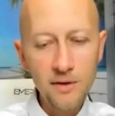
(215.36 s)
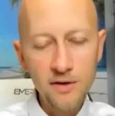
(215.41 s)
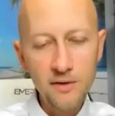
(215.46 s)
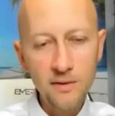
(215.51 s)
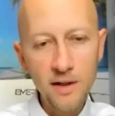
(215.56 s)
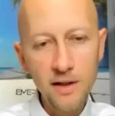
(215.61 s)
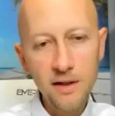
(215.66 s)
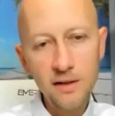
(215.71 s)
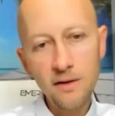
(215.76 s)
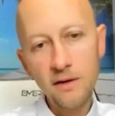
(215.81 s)

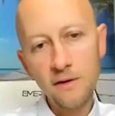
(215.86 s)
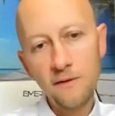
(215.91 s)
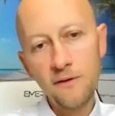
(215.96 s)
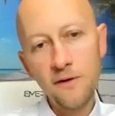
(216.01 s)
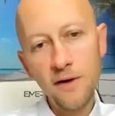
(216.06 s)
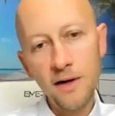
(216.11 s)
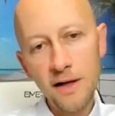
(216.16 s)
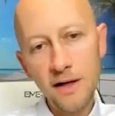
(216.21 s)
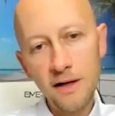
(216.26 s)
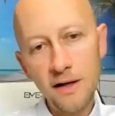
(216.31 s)
usually not for
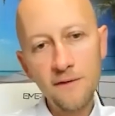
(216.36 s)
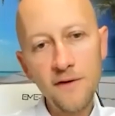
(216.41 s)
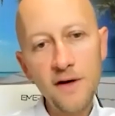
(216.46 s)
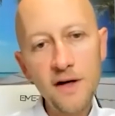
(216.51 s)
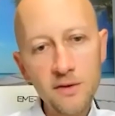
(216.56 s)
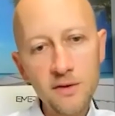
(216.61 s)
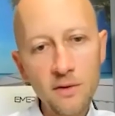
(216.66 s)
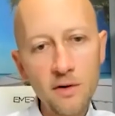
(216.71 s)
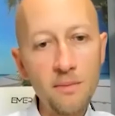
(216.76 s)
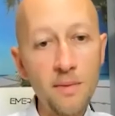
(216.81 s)
an
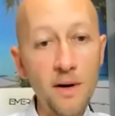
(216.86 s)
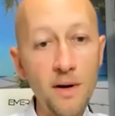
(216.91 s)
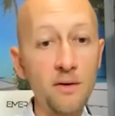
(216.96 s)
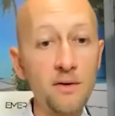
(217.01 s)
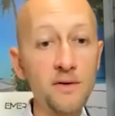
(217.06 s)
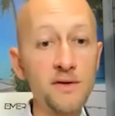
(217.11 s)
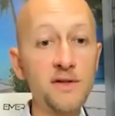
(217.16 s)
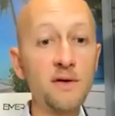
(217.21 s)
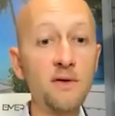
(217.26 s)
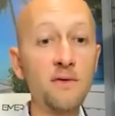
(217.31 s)
individual, but
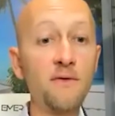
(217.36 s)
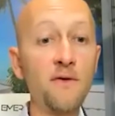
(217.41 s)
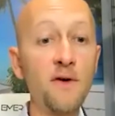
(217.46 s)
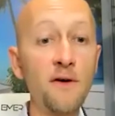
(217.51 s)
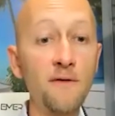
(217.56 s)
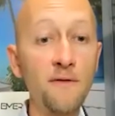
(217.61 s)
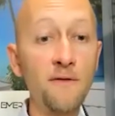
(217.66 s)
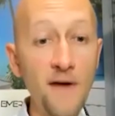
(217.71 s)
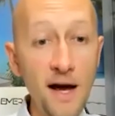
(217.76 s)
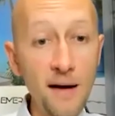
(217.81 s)
also for a
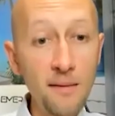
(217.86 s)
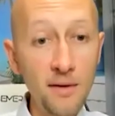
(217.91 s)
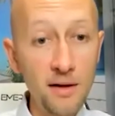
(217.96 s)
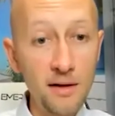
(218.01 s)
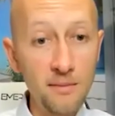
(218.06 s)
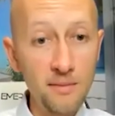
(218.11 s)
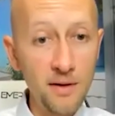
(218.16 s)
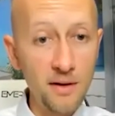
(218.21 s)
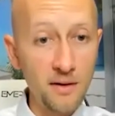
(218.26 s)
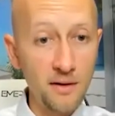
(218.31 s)
family,
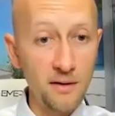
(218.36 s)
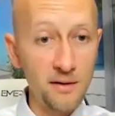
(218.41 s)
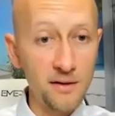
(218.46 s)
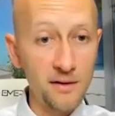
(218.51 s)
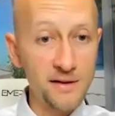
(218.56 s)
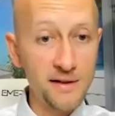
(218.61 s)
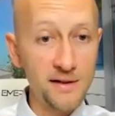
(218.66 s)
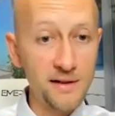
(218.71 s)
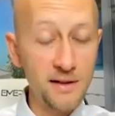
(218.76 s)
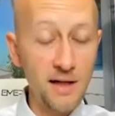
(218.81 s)

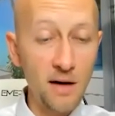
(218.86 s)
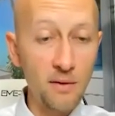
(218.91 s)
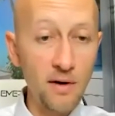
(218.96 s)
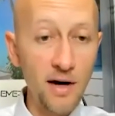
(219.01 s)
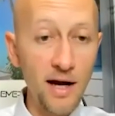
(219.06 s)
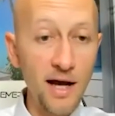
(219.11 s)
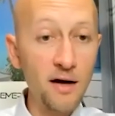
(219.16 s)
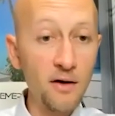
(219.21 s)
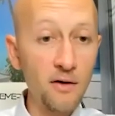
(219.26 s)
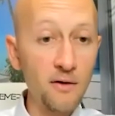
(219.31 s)
because our
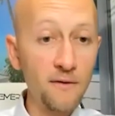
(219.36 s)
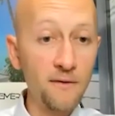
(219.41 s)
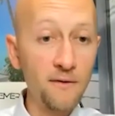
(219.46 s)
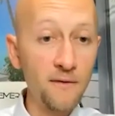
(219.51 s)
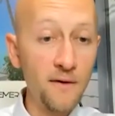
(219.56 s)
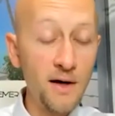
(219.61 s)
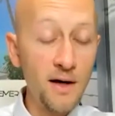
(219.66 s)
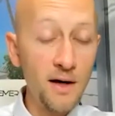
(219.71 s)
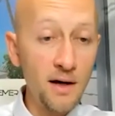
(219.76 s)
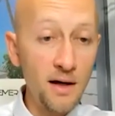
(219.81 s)
health
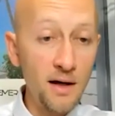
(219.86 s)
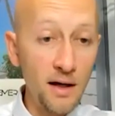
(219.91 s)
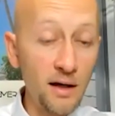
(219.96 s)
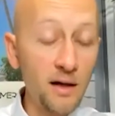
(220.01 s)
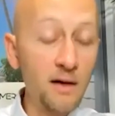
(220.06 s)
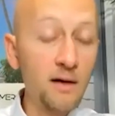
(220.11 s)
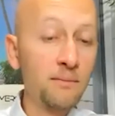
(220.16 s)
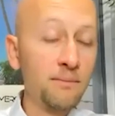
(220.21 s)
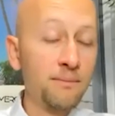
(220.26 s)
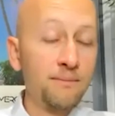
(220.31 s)
in-
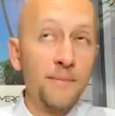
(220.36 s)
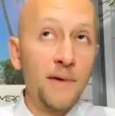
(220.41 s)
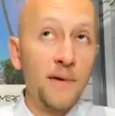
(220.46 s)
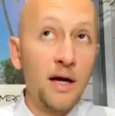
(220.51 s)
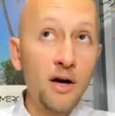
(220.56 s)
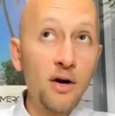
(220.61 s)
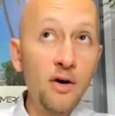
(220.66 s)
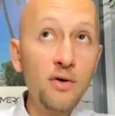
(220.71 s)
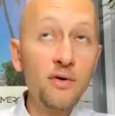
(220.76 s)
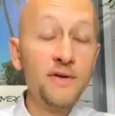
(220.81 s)

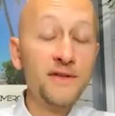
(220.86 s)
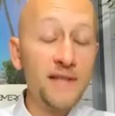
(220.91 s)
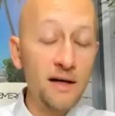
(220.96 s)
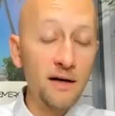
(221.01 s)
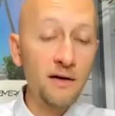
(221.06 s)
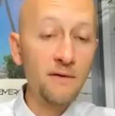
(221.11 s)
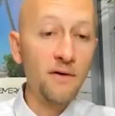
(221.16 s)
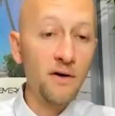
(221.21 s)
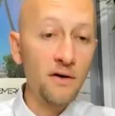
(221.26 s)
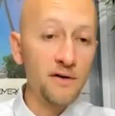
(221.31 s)
includes and
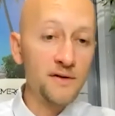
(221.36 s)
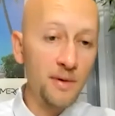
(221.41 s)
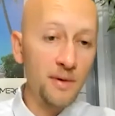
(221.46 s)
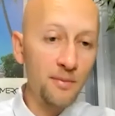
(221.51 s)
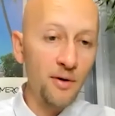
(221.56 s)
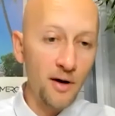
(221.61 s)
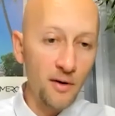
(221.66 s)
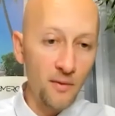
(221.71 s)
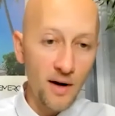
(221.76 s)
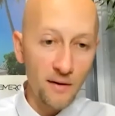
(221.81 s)
involves
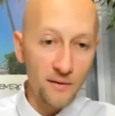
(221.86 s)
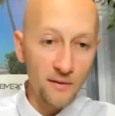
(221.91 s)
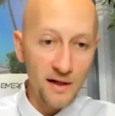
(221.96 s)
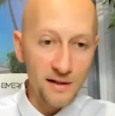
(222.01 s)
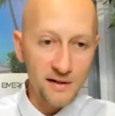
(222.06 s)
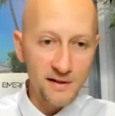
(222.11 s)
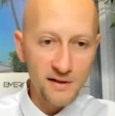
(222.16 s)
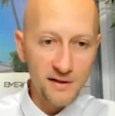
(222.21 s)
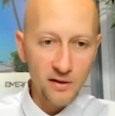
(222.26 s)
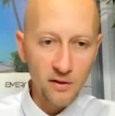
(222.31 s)
people around
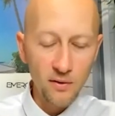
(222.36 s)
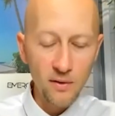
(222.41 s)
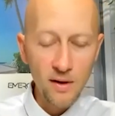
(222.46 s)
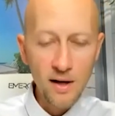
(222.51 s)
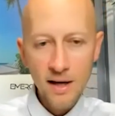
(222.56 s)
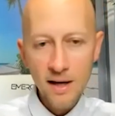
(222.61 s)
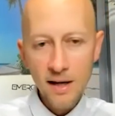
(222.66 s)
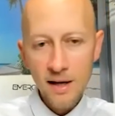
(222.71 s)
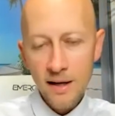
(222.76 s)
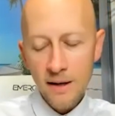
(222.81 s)
us. So
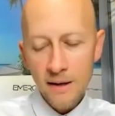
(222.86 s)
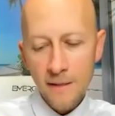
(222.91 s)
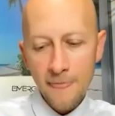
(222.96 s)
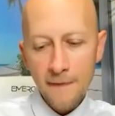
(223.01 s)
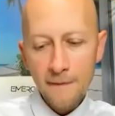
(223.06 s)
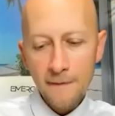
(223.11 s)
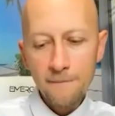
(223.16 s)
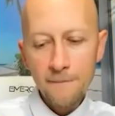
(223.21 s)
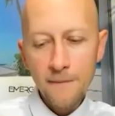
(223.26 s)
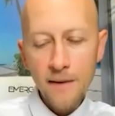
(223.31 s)

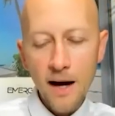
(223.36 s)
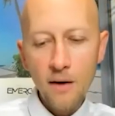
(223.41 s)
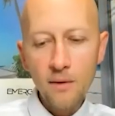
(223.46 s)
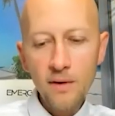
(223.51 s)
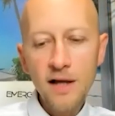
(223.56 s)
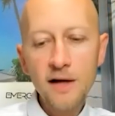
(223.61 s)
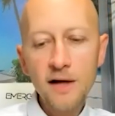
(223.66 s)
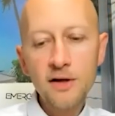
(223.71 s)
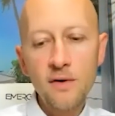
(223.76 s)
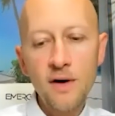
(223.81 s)
I would
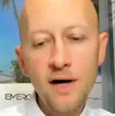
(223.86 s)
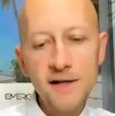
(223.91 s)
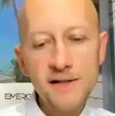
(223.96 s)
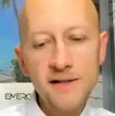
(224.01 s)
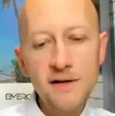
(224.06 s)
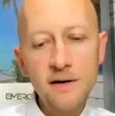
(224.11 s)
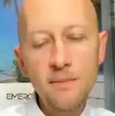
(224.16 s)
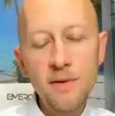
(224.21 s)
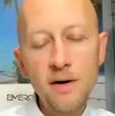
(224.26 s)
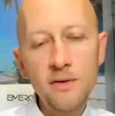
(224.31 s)
like to ask
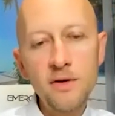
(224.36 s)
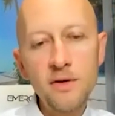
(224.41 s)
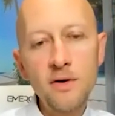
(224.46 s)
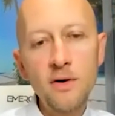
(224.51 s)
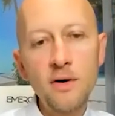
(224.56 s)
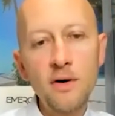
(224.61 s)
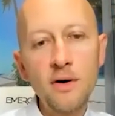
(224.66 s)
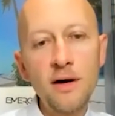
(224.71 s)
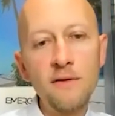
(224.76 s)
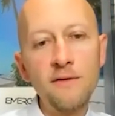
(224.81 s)
you about
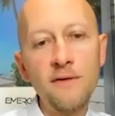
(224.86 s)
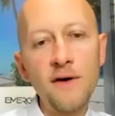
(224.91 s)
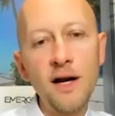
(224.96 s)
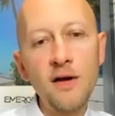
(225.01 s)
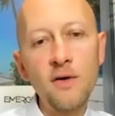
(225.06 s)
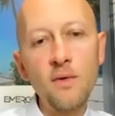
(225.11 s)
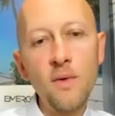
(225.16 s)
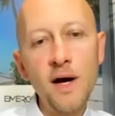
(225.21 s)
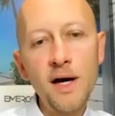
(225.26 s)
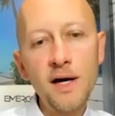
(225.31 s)
your
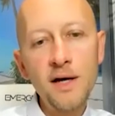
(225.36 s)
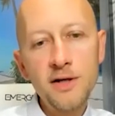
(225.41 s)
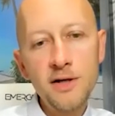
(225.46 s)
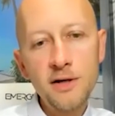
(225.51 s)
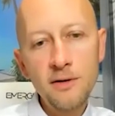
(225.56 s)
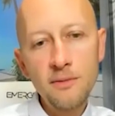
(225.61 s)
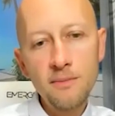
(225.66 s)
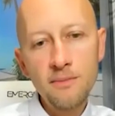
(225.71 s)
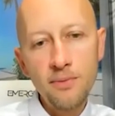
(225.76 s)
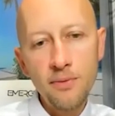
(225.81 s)

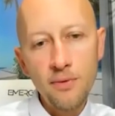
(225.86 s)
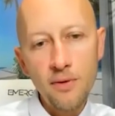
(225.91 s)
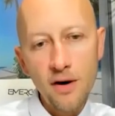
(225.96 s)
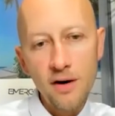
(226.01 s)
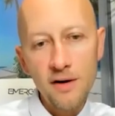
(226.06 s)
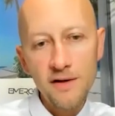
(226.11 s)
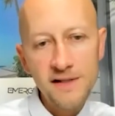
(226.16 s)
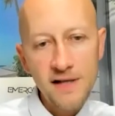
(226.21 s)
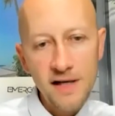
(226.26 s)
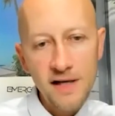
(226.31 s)
evaluation
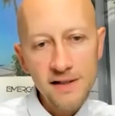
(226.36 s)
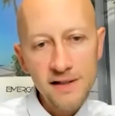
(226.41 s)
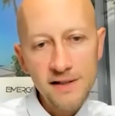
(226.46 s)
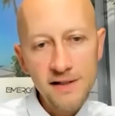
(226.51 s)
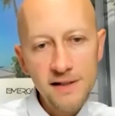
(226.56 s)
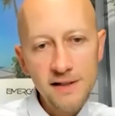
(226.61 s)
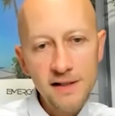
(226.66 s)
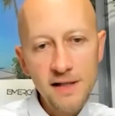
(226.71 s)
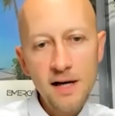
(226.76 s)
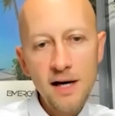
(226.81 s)

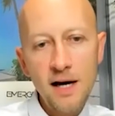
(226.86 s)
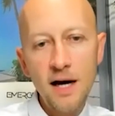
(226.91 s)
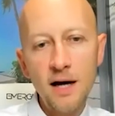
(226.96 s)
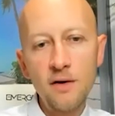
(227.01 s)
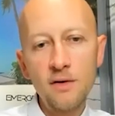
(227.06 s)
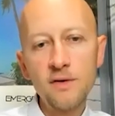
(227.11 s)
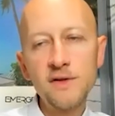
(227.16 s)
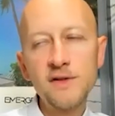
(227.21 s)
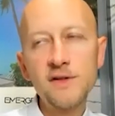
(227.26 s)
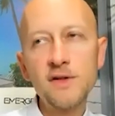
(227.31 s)
process and
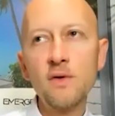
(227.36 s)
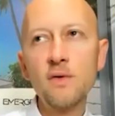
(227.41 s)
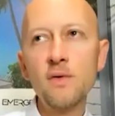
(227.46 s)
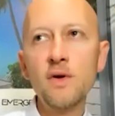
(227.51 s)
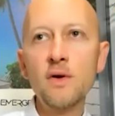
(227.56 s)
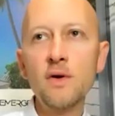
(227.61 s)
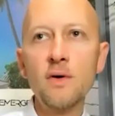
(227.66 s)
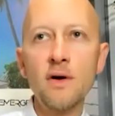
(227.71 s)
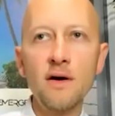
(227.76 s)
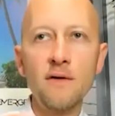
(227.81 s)
also
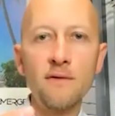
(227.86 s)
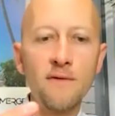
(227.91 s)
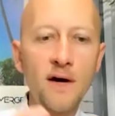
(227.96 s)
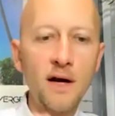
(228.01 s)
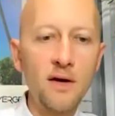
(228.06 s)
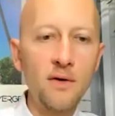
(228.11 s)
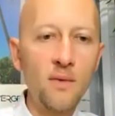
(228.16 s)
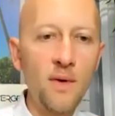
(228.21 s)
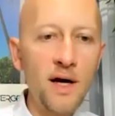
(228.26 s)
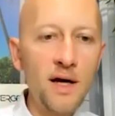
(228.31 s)
your
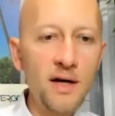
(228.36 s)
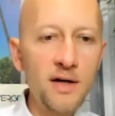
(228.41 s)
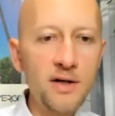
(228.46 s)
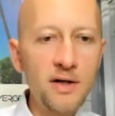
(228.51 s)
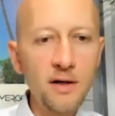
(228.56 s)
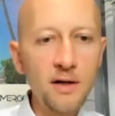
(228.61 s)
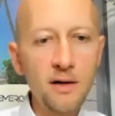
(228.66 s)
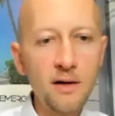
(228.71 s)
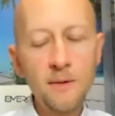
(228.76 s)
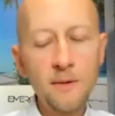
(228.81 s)

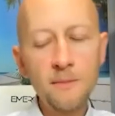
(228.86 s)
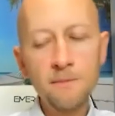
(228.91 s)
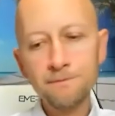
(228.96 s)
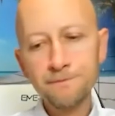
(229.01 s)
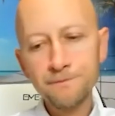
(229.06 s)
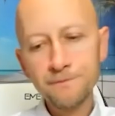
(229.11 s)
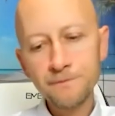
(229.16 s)
evaluation,